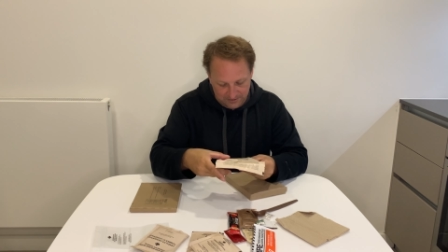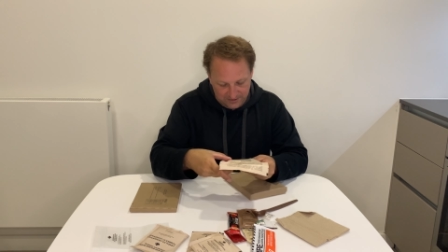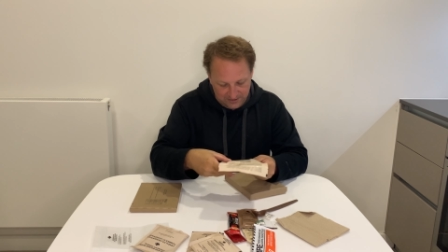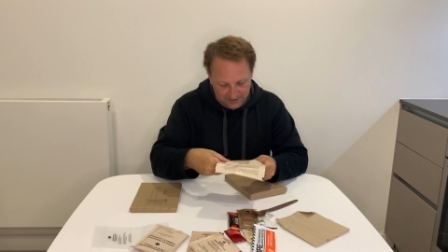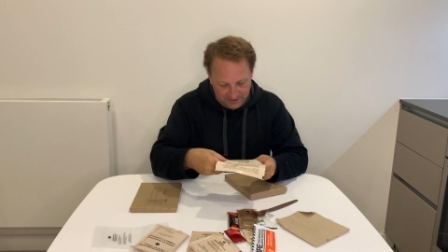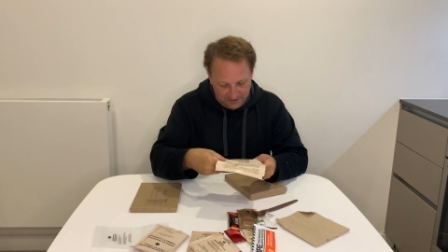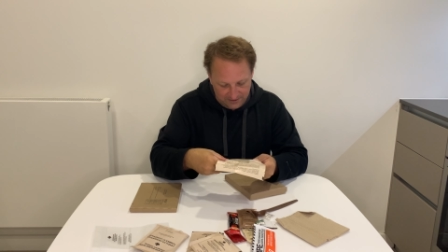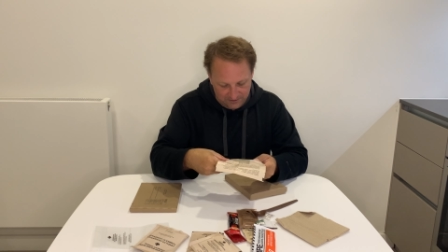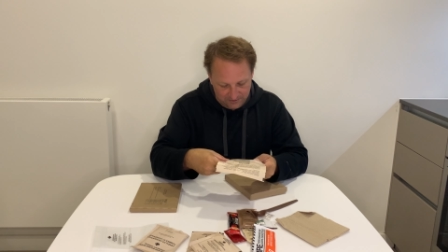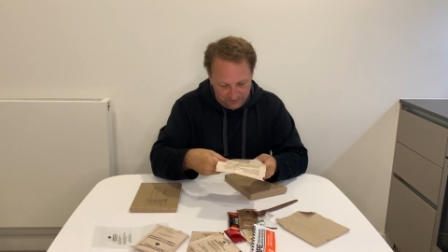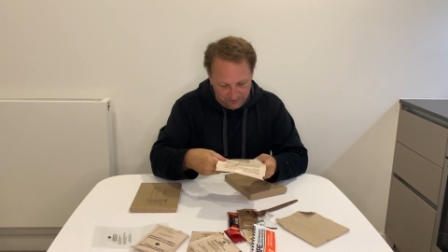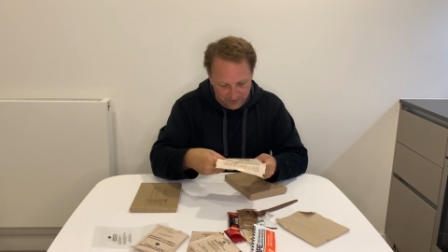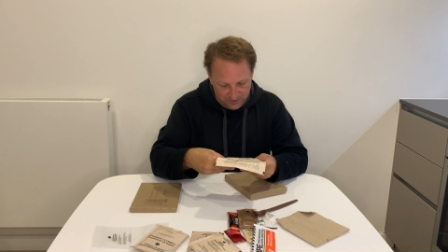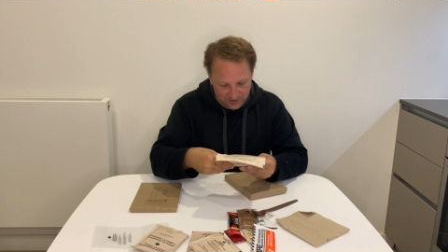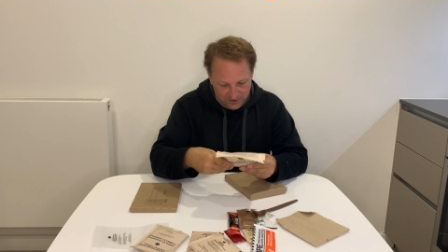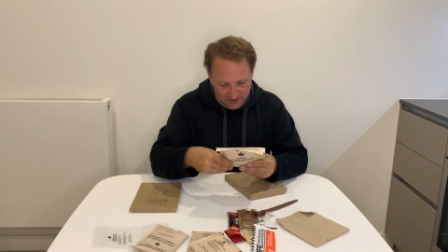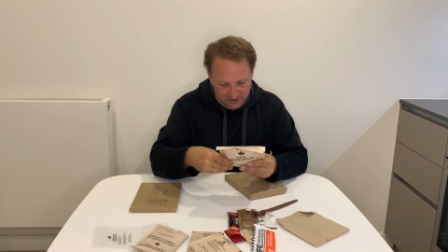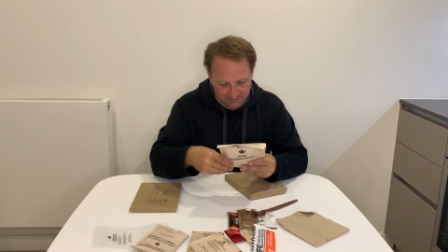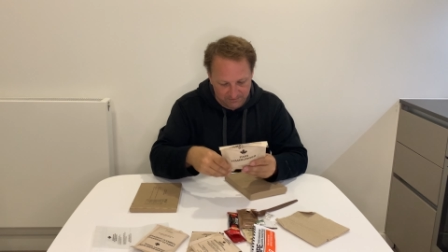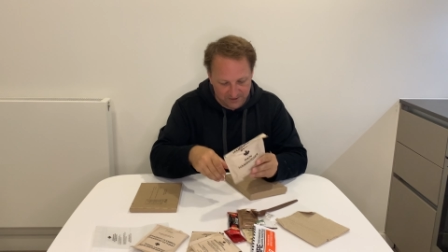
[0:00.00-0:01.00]
I don't
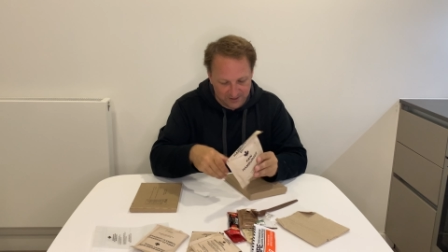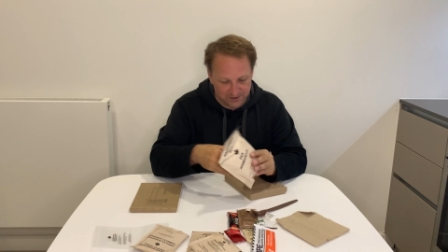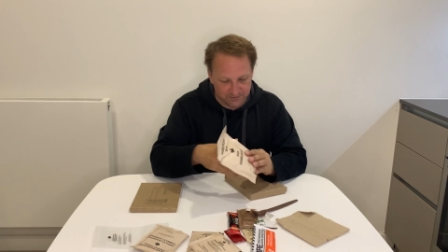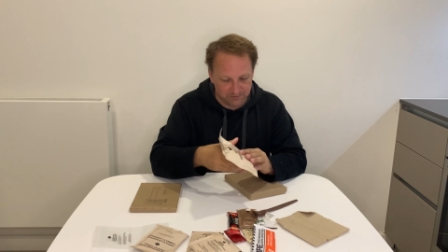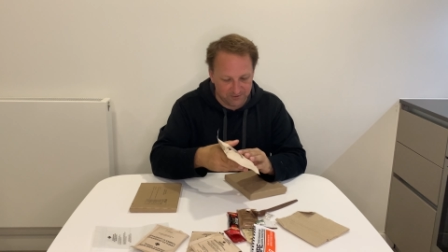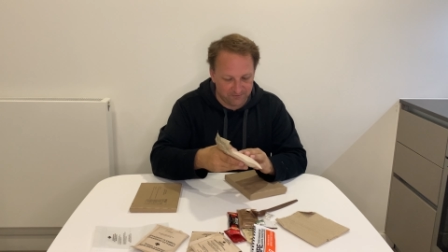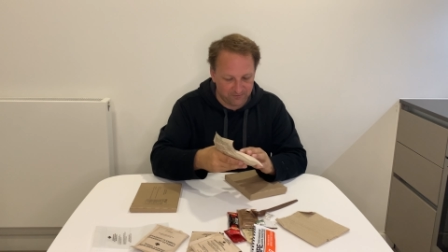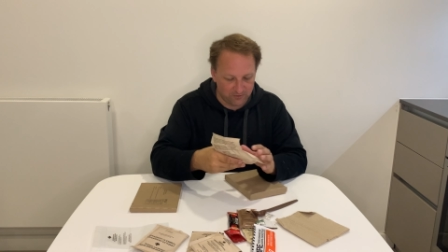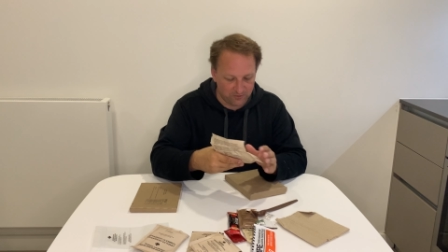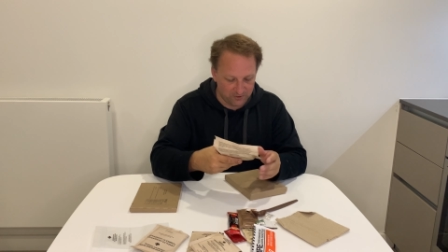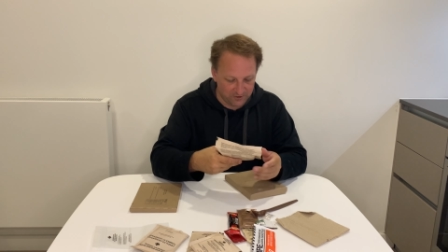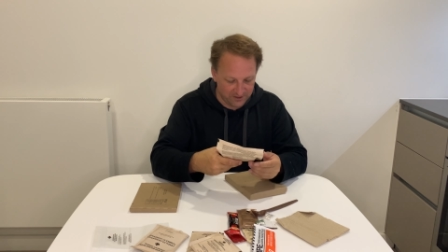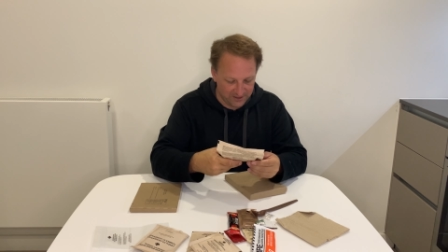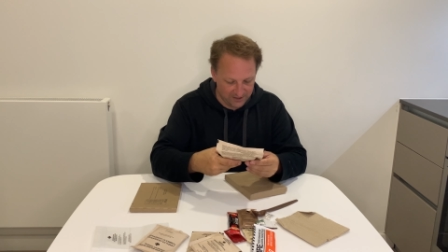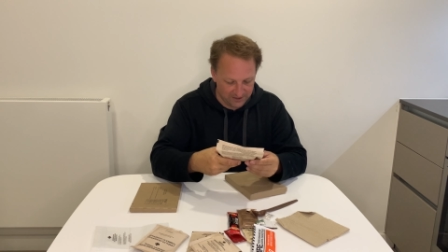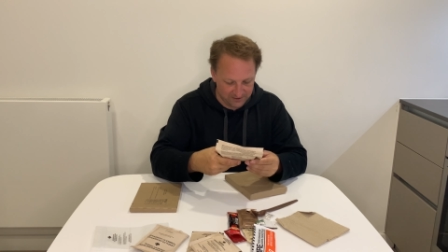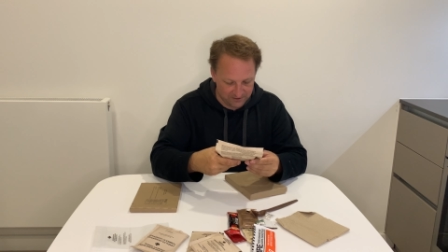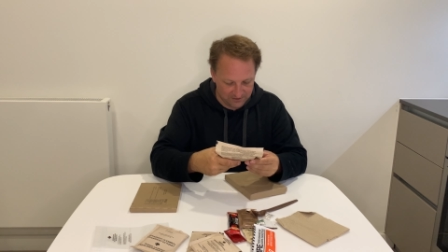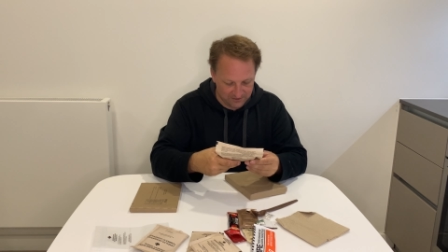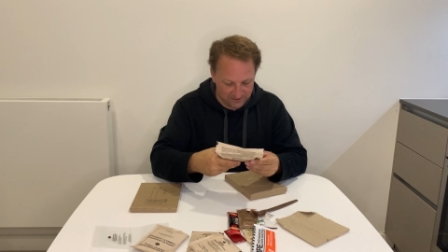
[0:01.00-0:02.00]
see a best before
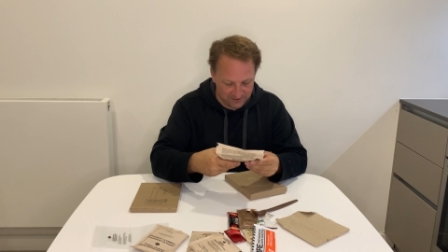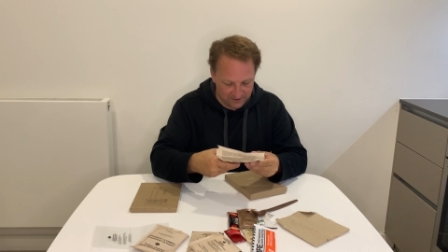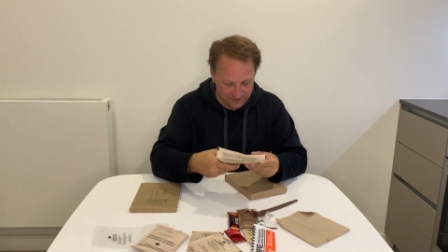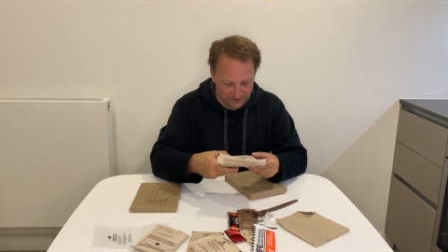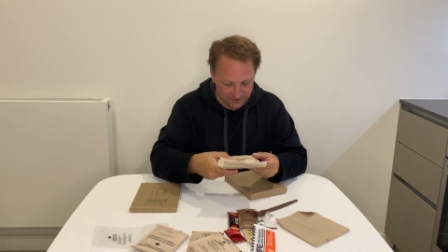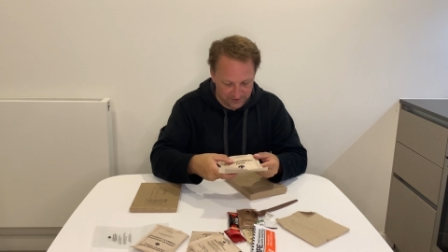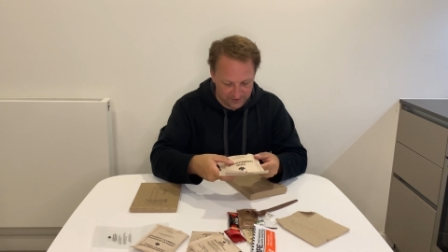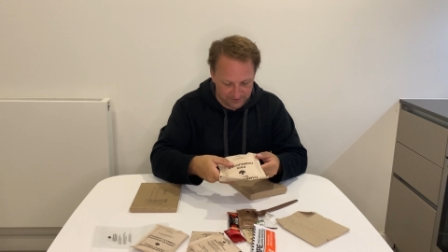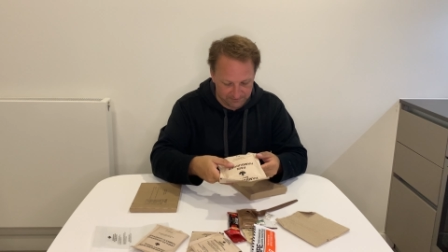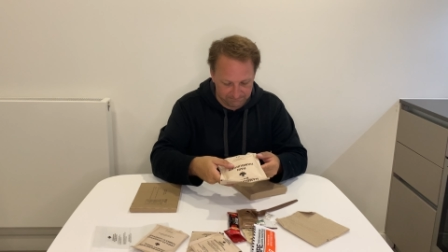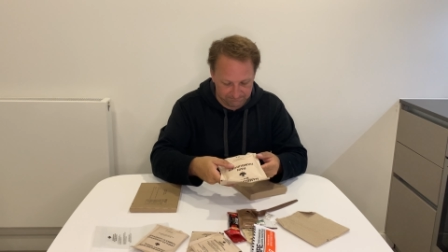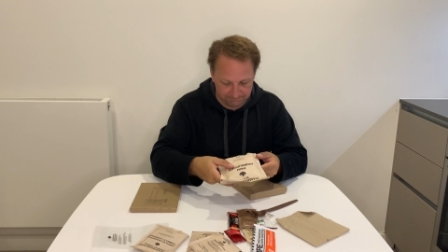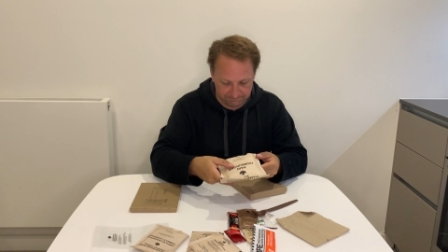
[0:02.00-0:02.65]
date on these.